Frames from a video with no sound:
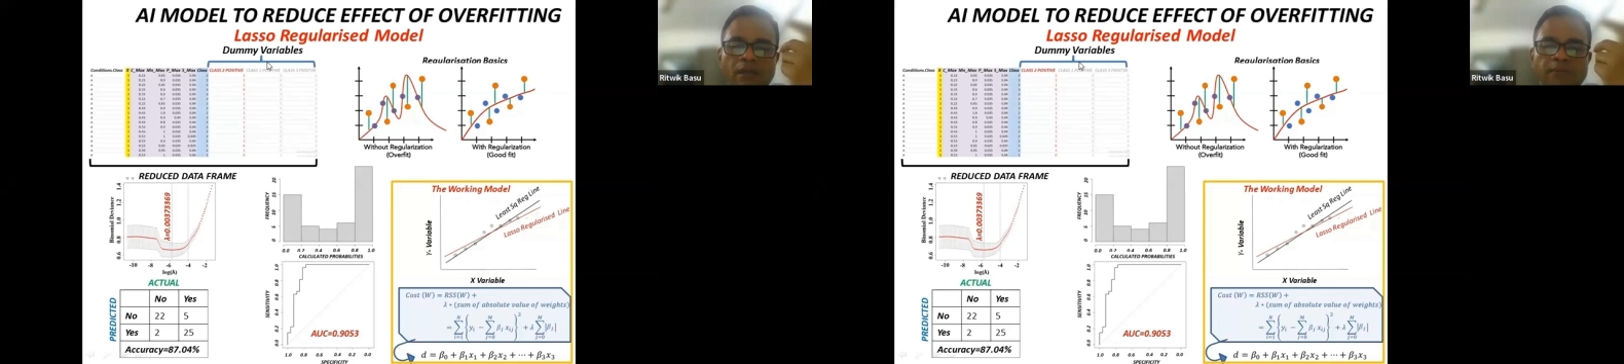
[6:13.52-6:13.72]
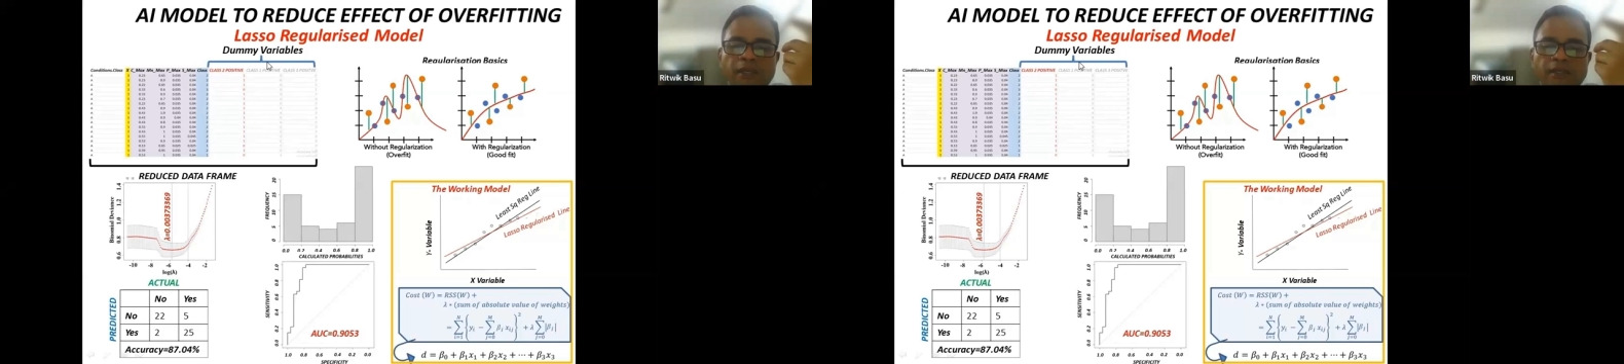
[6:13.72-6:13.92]

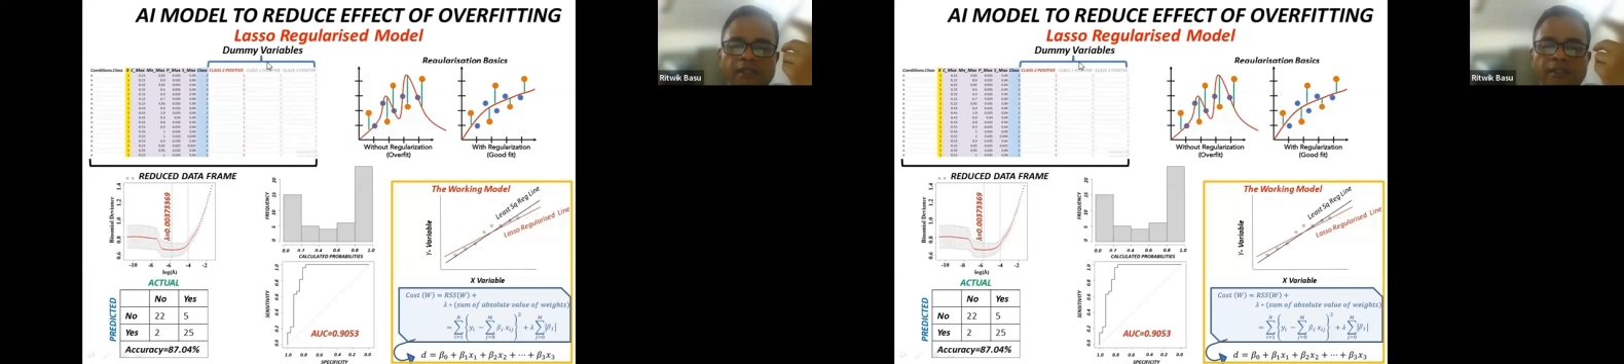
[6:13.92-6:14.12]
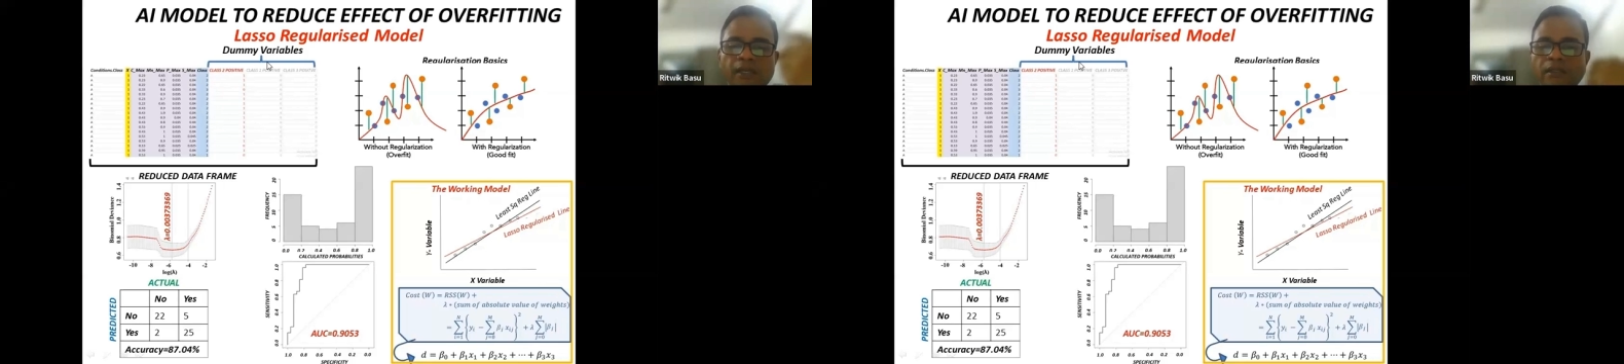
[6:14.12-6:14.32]
let me
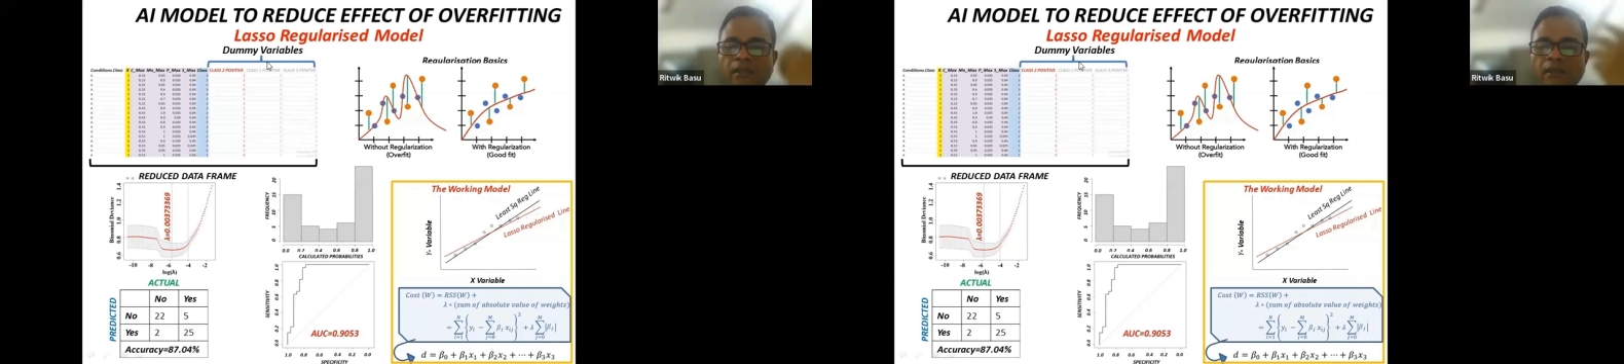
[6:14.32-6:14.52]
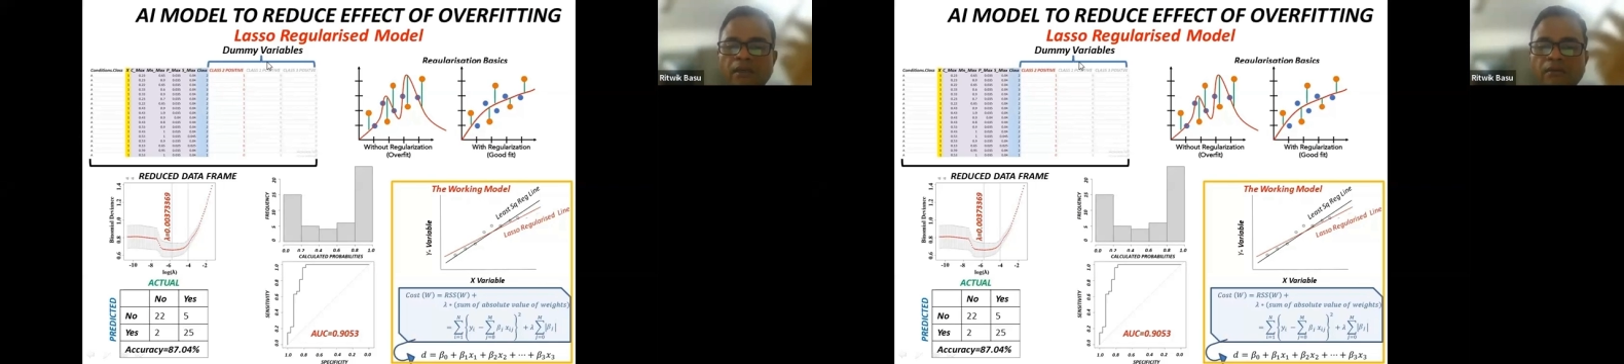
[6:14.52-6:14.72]
understand
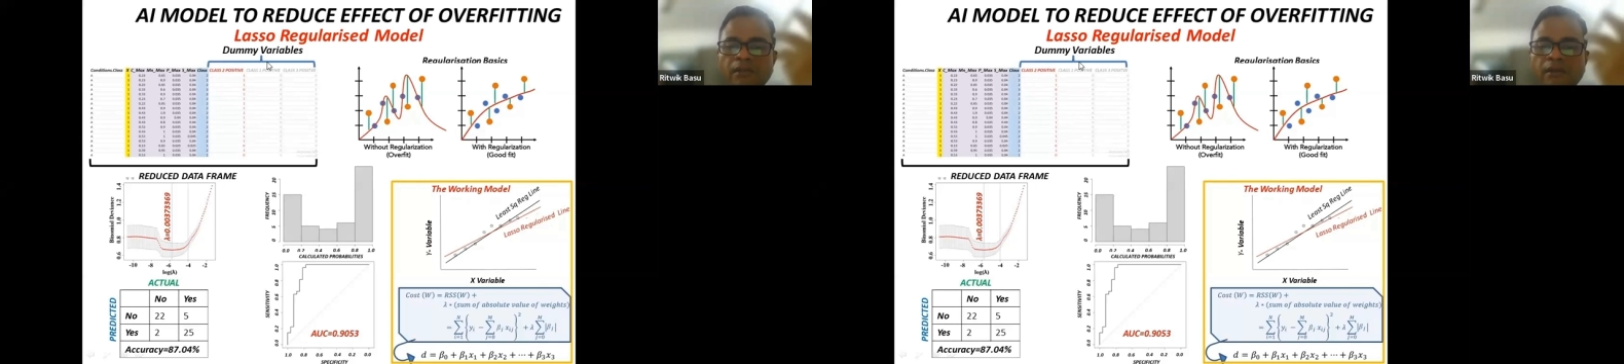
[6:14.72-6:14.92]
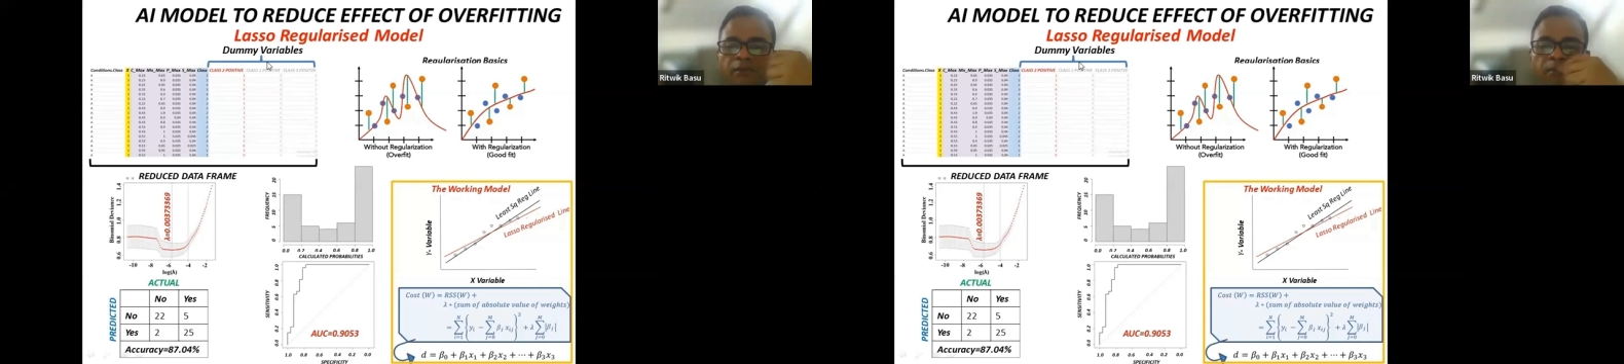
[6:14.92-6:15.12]

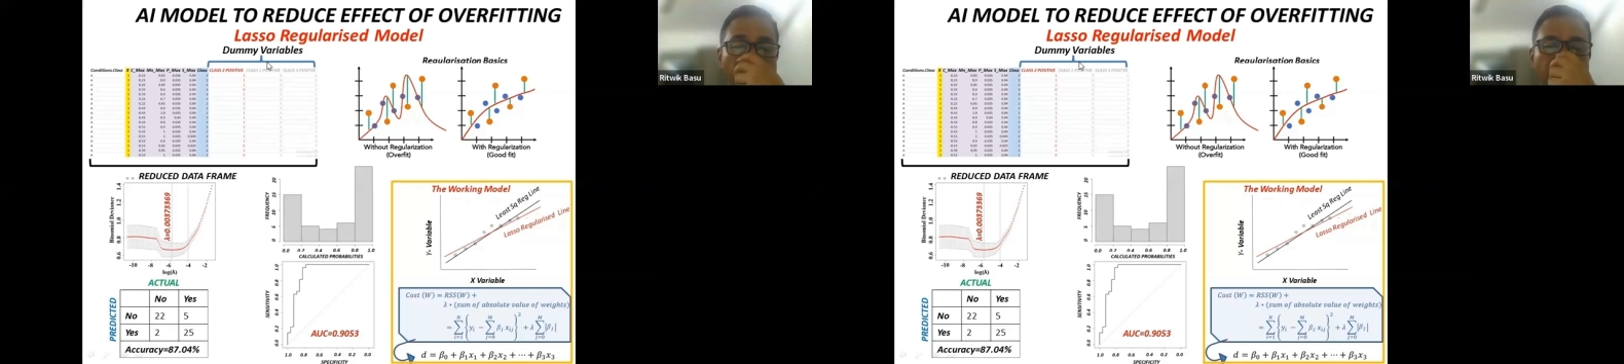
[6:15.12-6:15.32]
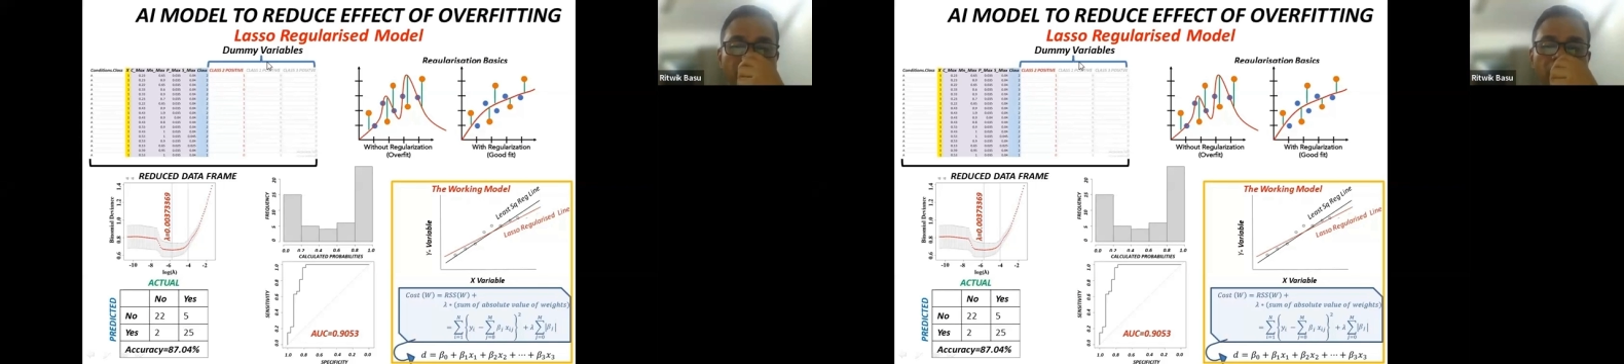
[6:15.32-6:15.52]
the
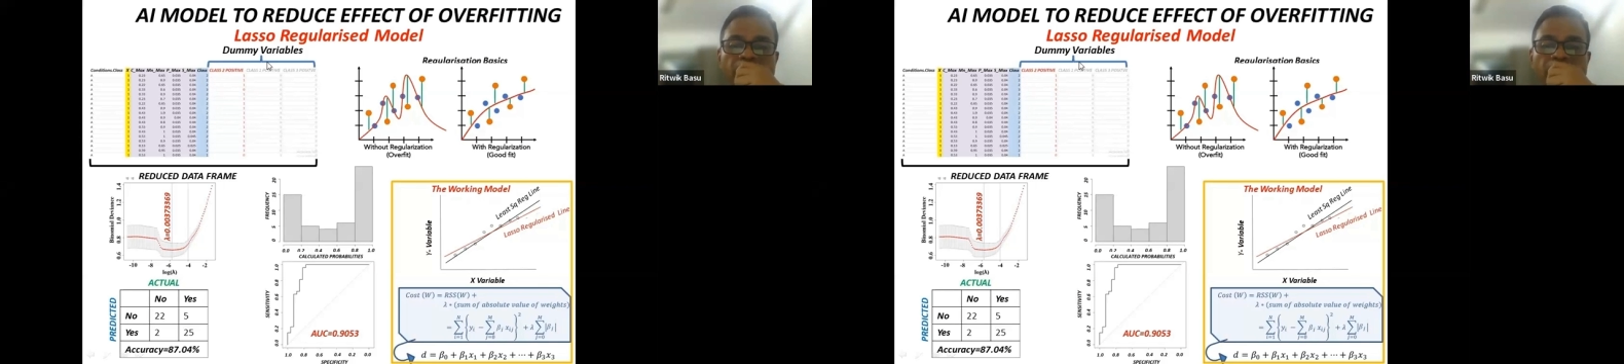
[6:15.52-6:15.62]
response.